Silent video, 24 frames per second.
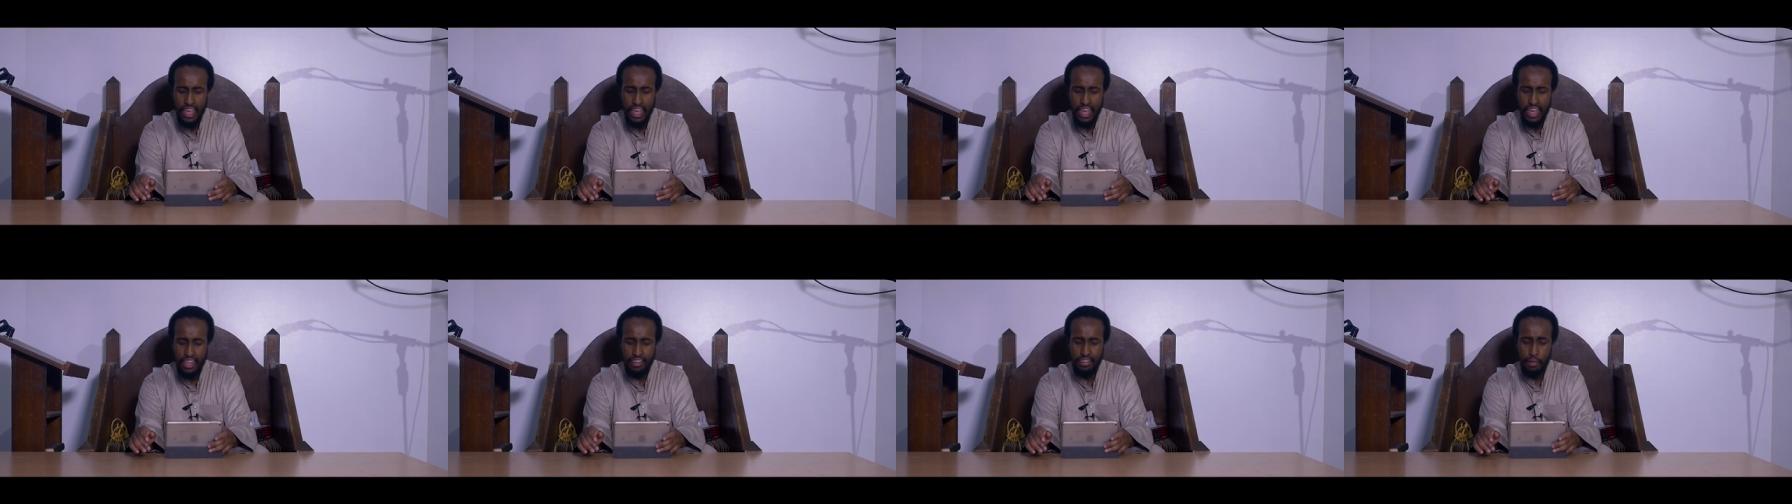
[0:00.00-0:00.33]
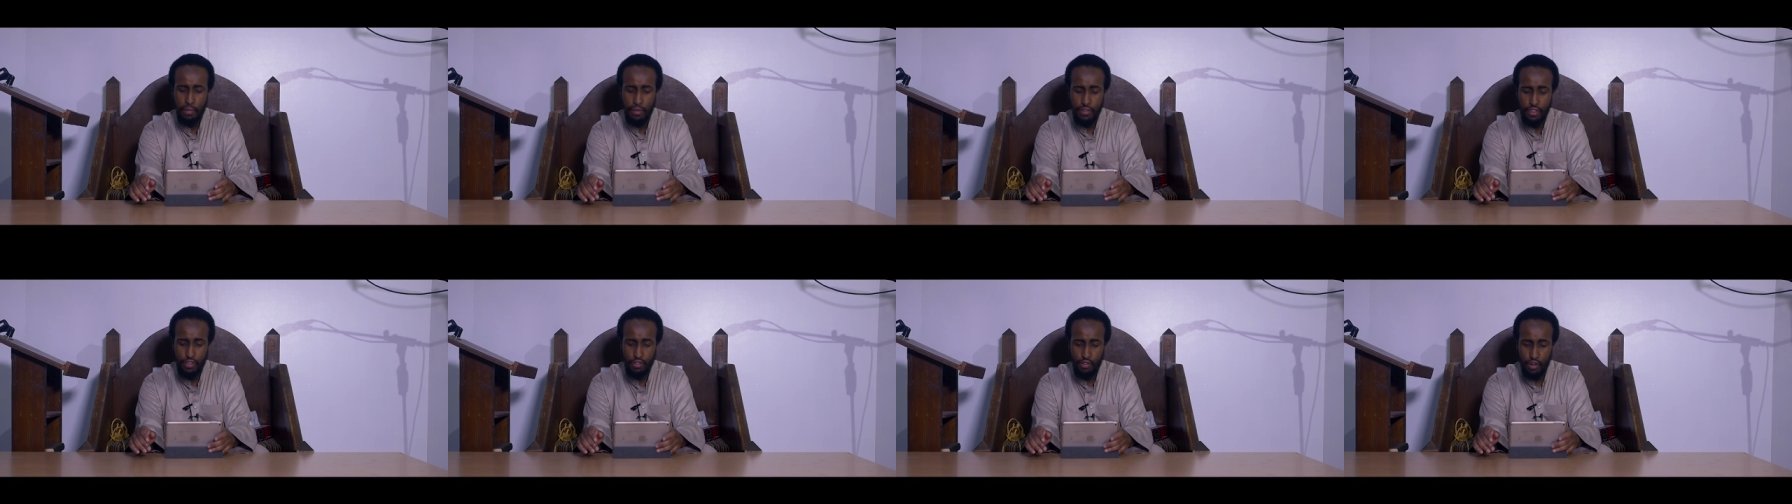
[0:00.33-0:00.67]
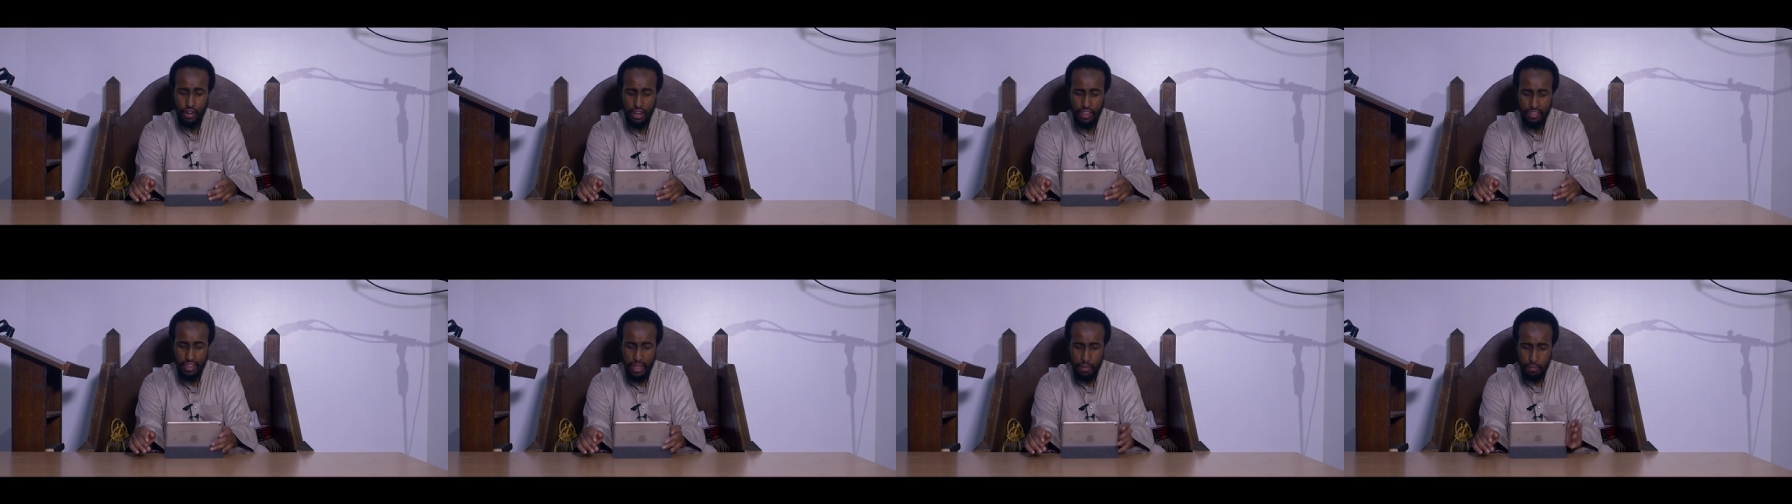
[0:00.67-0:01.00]
And some of the
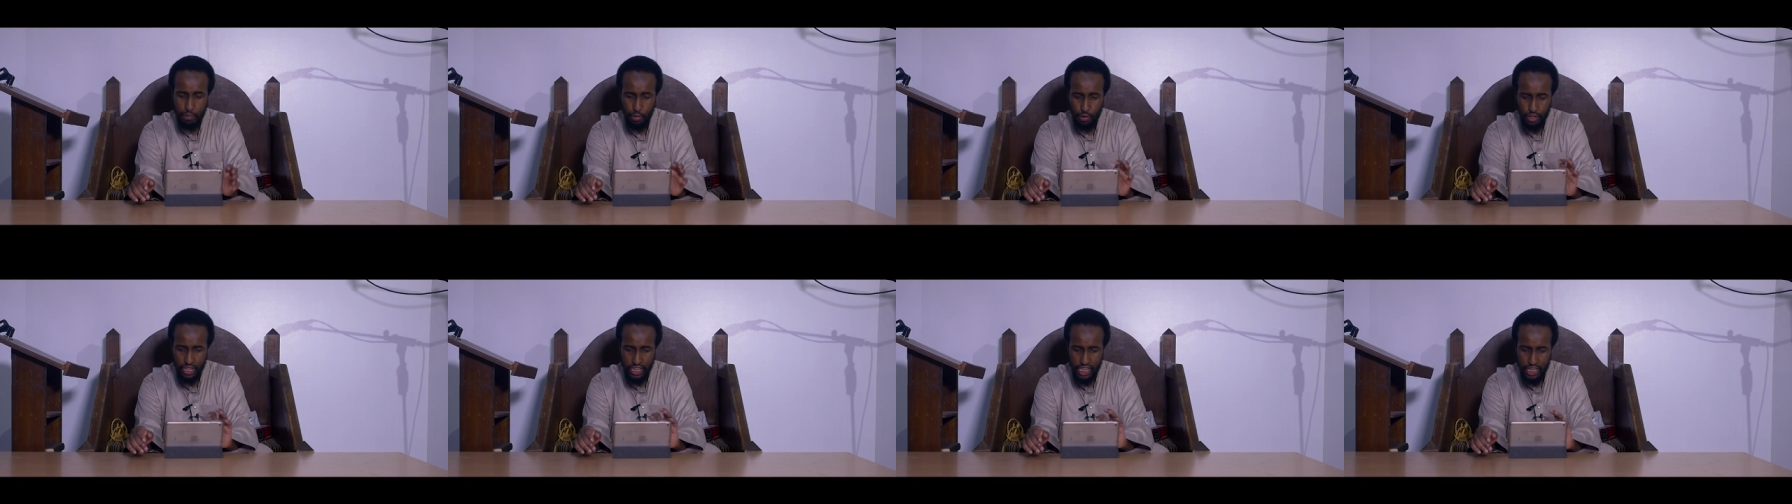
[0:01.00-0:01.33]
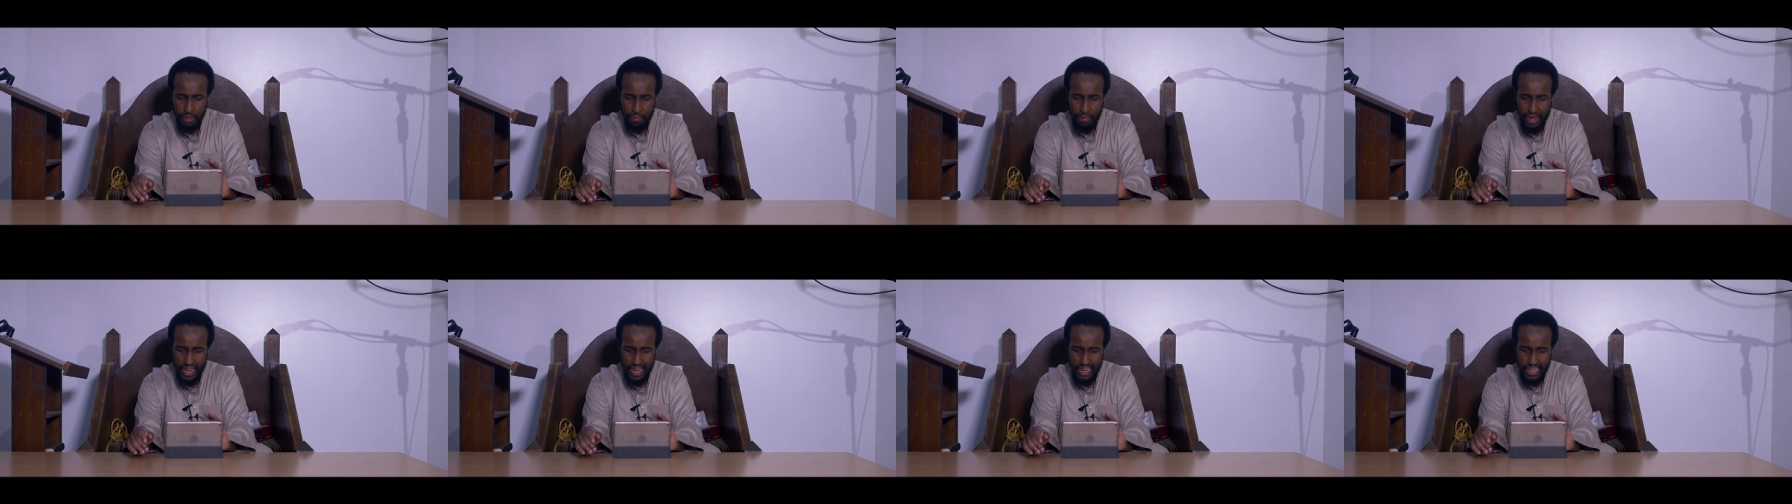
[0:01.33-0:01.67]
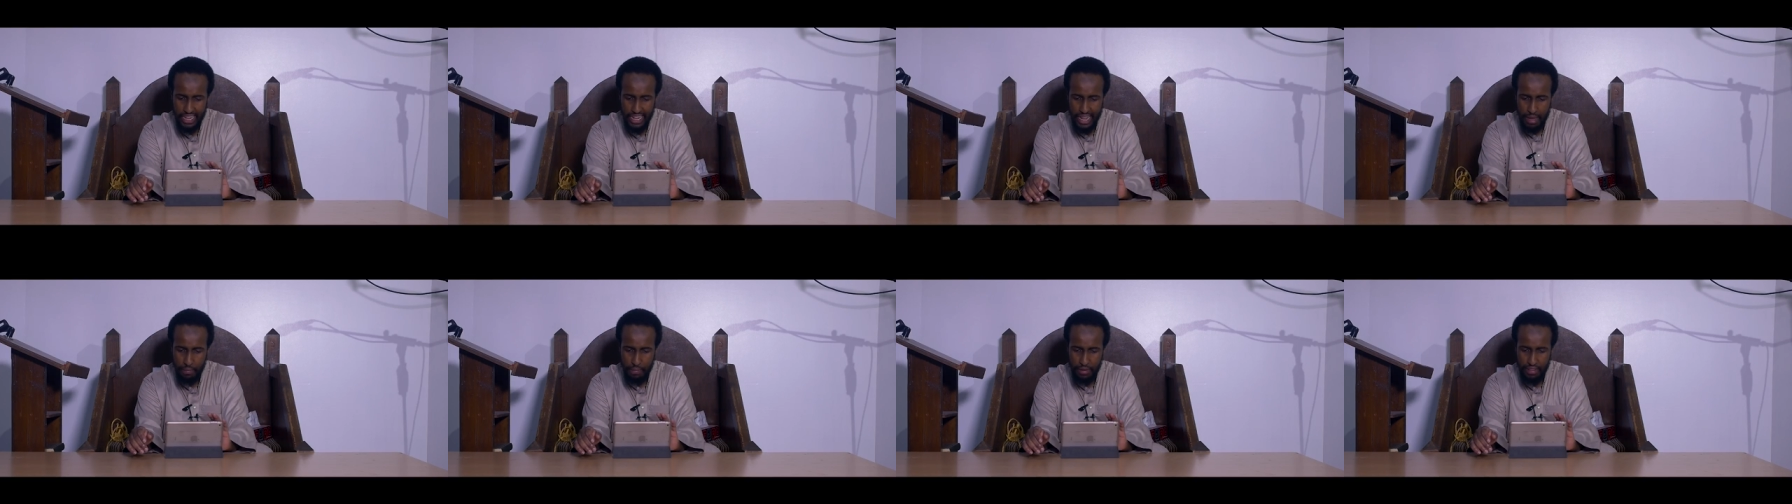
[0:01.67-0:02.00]
scholars, they brought ijma'
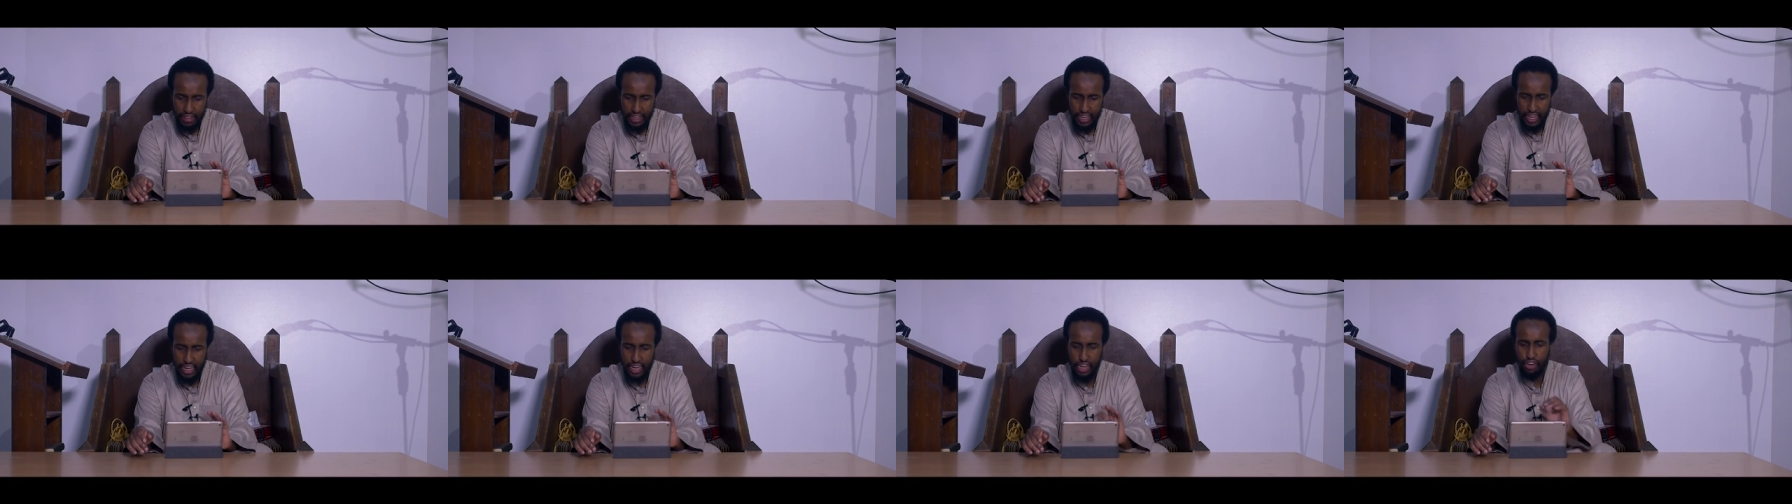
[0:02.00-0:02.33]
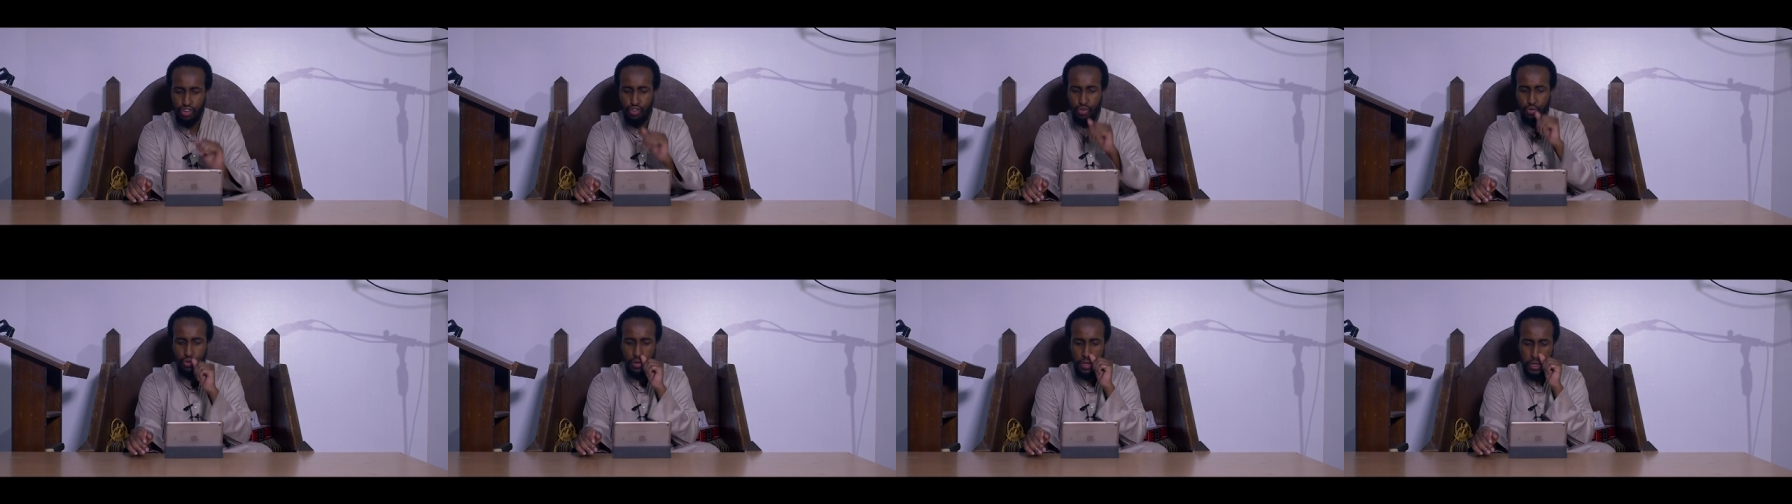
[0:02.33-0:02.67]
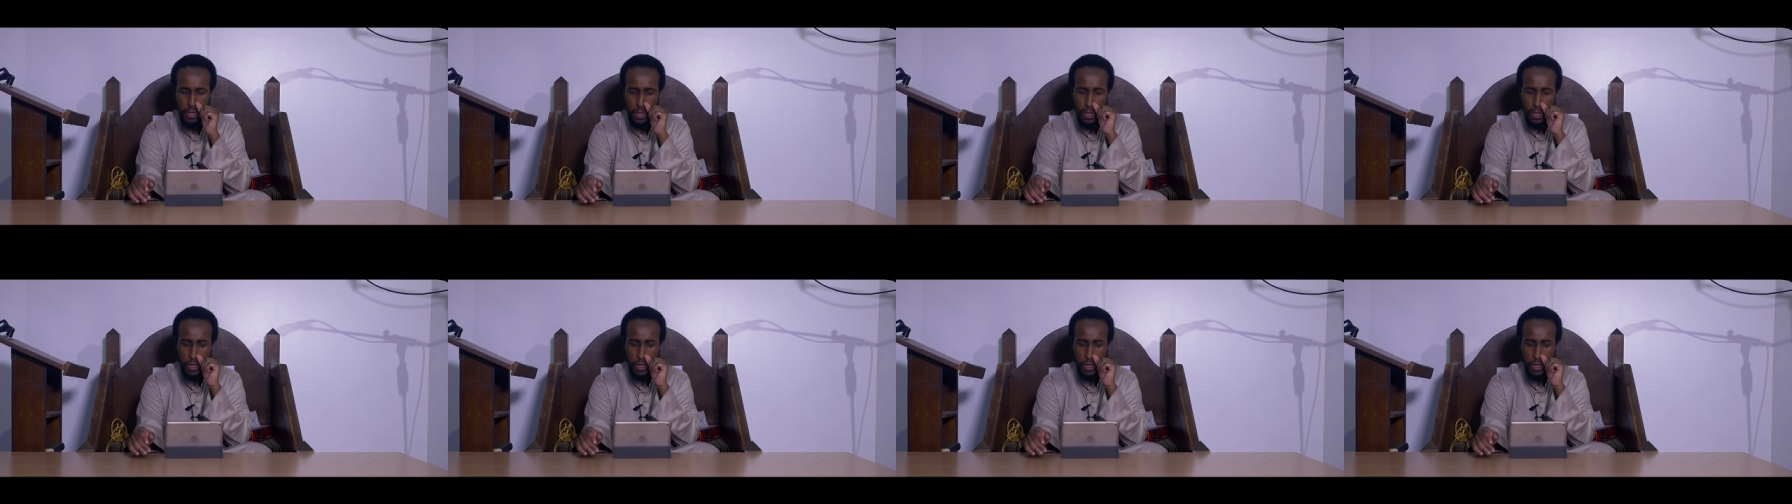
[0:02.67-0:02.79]
in that particular issue.